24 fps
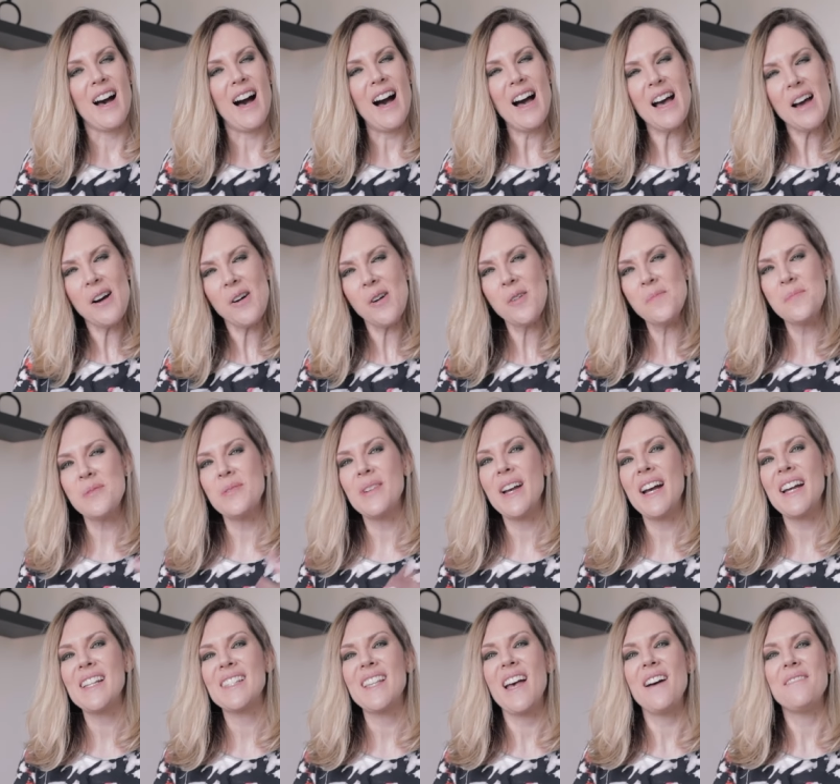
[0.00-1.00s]
I hope you
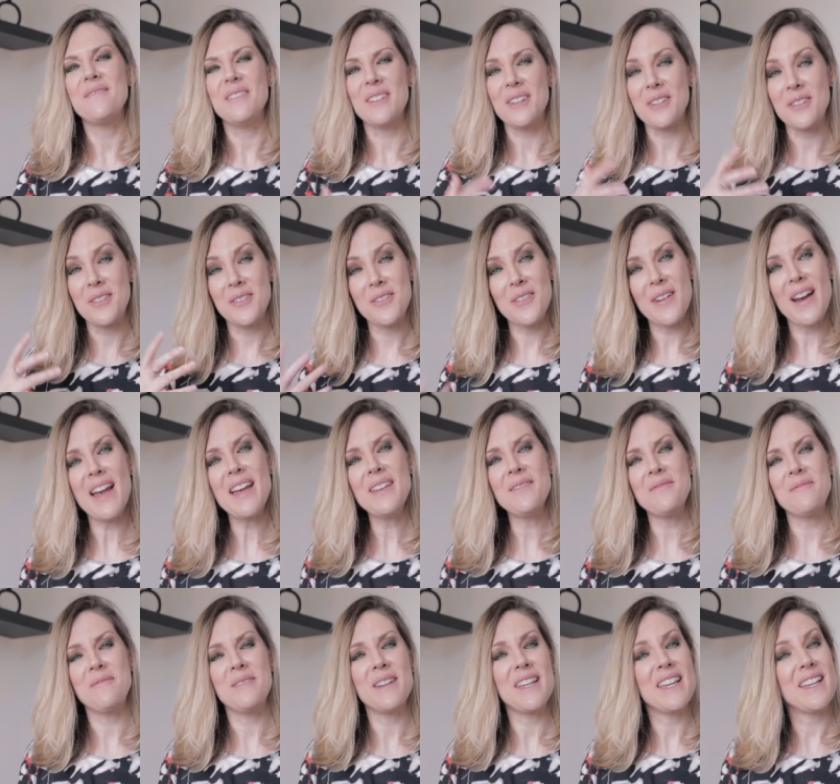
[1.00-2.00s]
guys have a
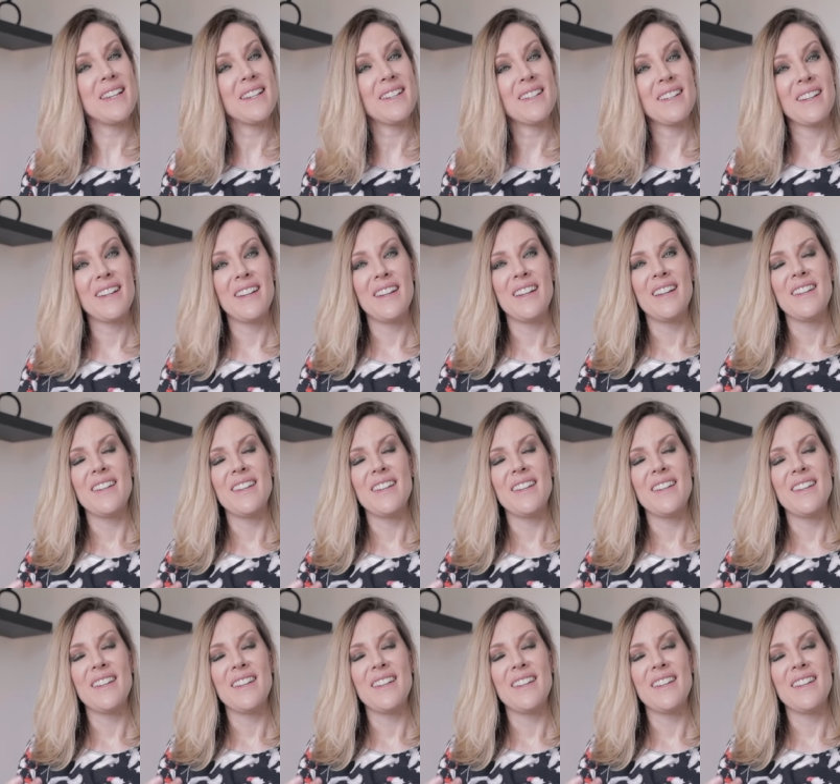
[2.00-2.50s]
great week.